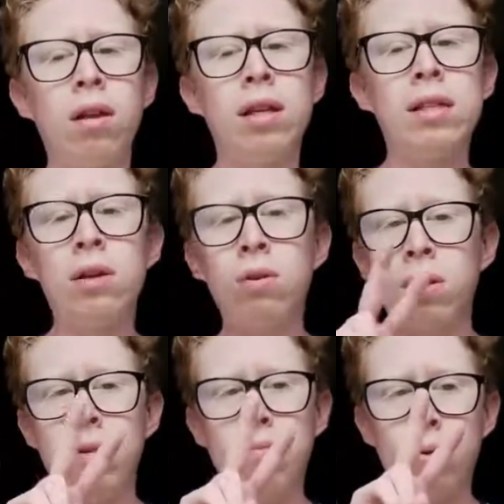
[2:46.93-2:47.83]
The
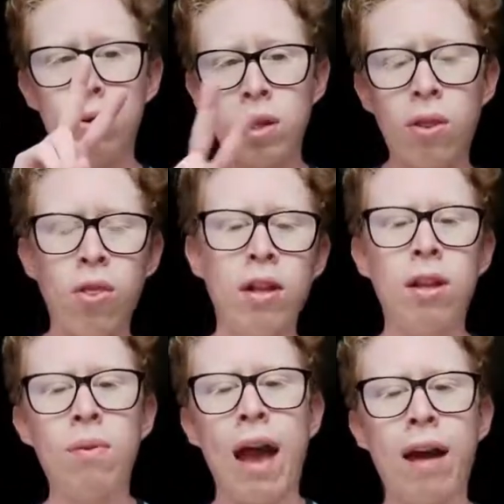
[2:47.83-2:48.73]
second important thing
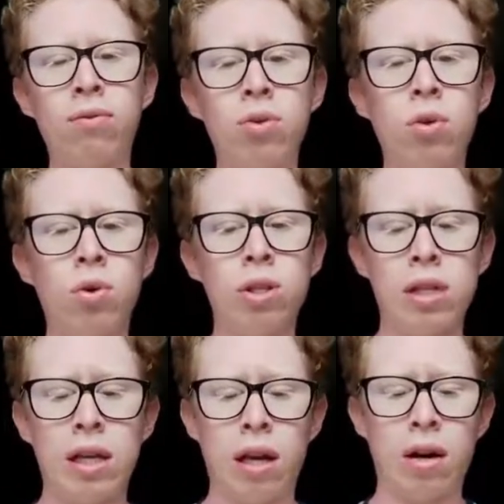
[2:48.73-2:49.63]
that we have to
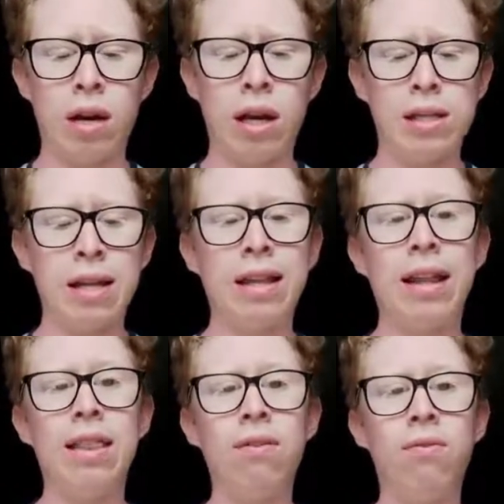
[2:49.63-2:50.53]
notice here is
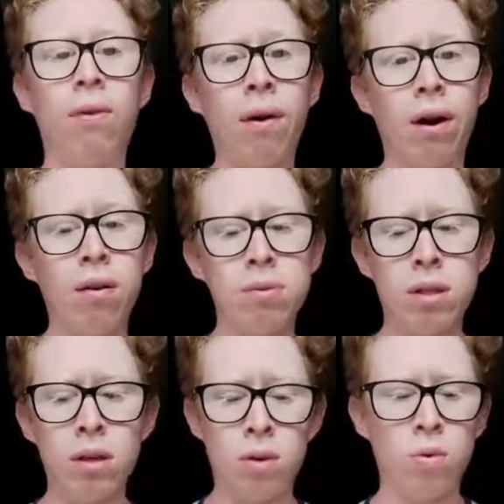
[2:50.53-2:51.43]
that the
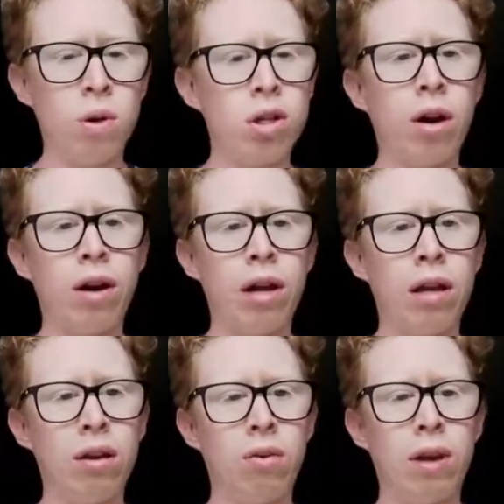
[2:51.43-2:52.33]
verbs, which are
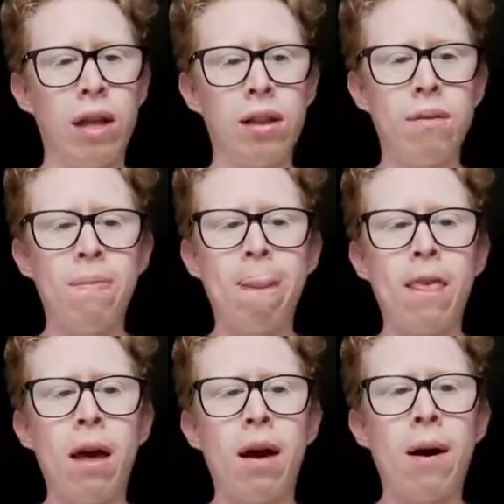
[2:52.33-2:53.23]
in green,
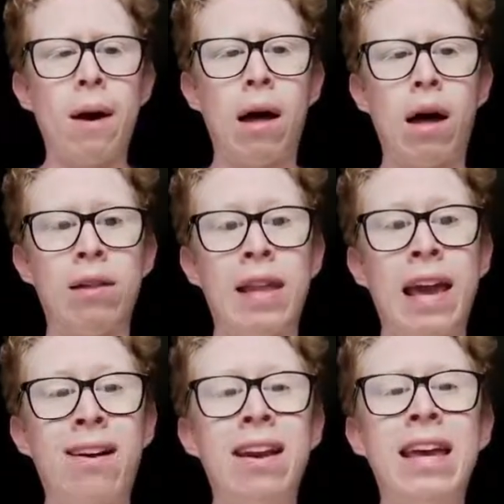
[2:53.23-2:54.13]

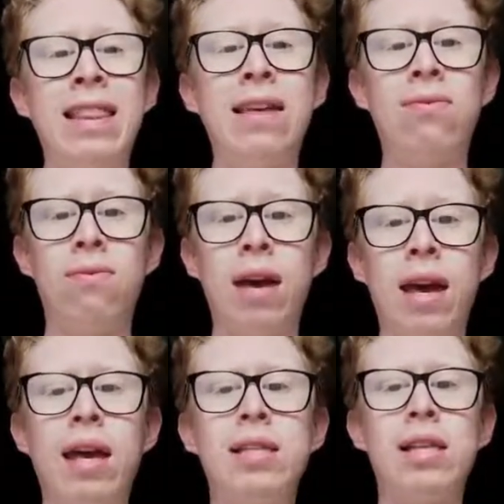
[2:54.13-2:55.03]
they are in the
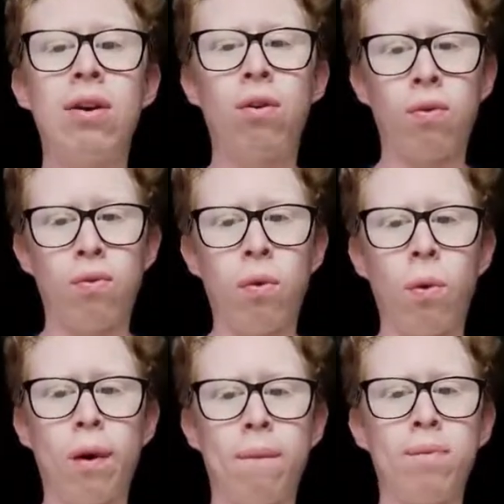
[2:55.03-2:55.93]
base
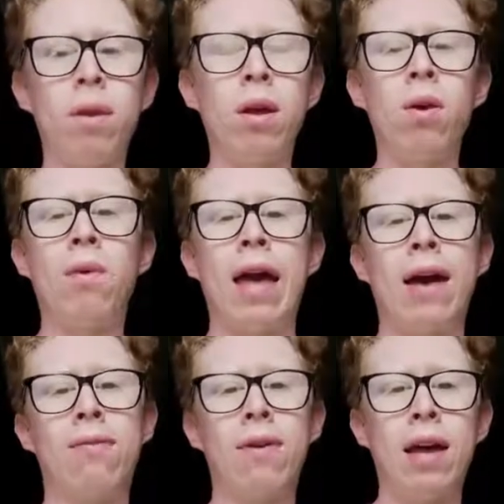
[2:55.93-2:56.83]
form. We
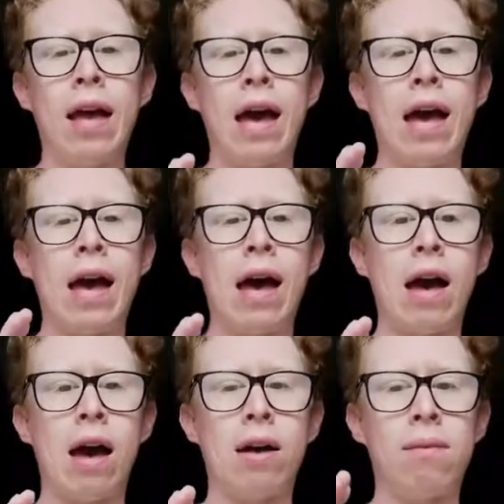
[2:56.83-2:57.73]
have
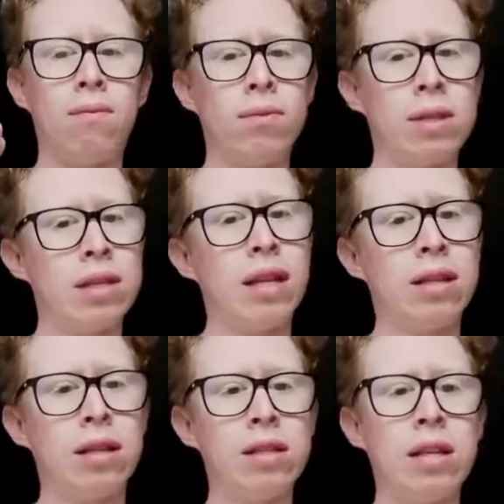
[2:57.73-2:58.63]
a
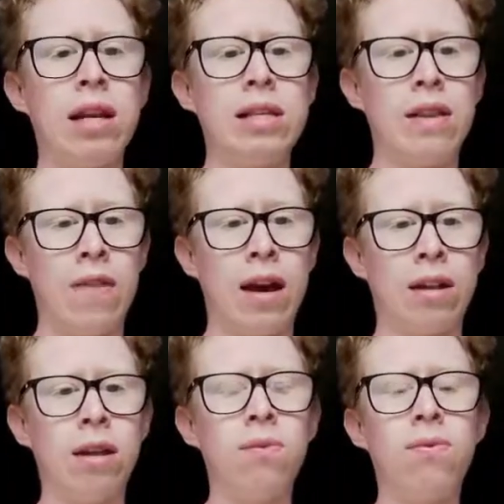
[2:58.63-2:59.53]
sentence that is
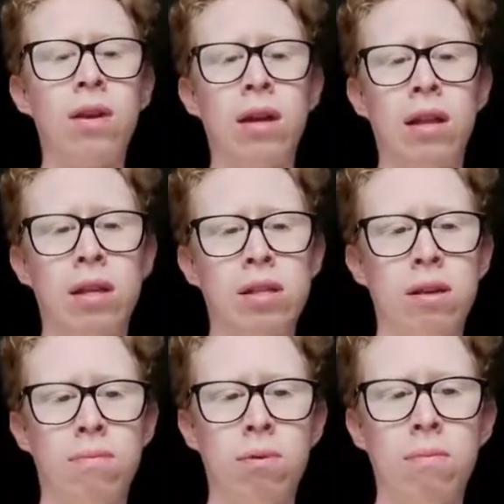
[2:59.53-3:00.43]
negative in the
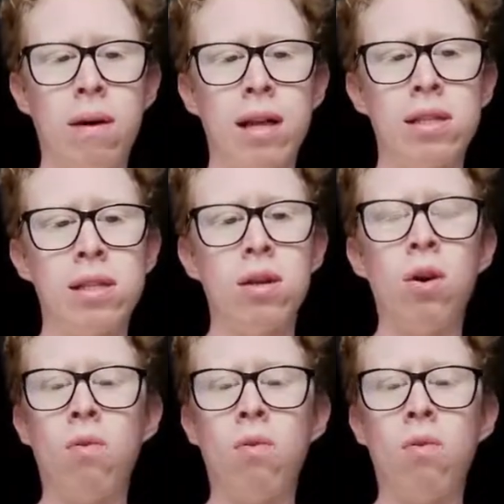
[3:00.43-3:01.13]
simple past.